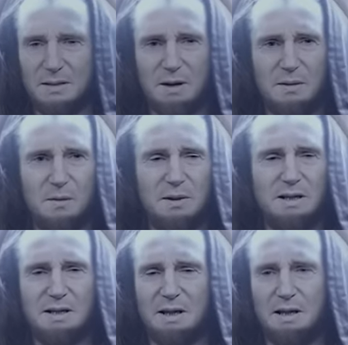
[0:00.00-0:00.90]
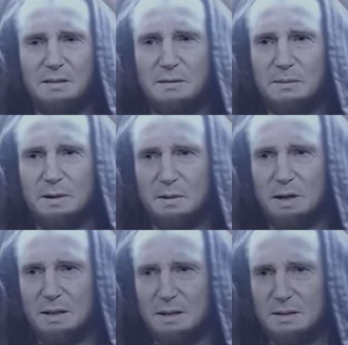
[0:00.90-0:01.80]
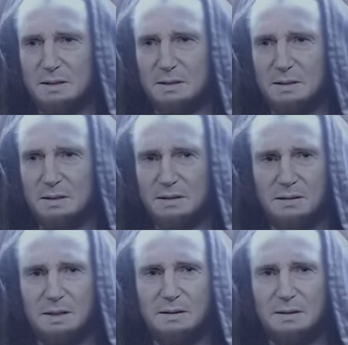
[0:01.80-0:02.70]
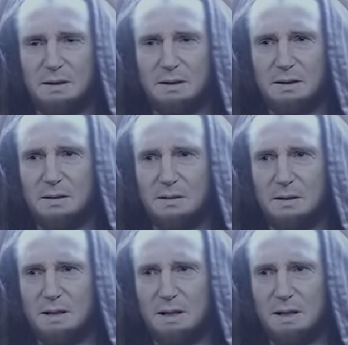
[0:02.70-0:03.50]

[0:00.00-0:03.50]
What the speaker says: Why wouldn't you tell her, Obi-Wan? And give her a clue at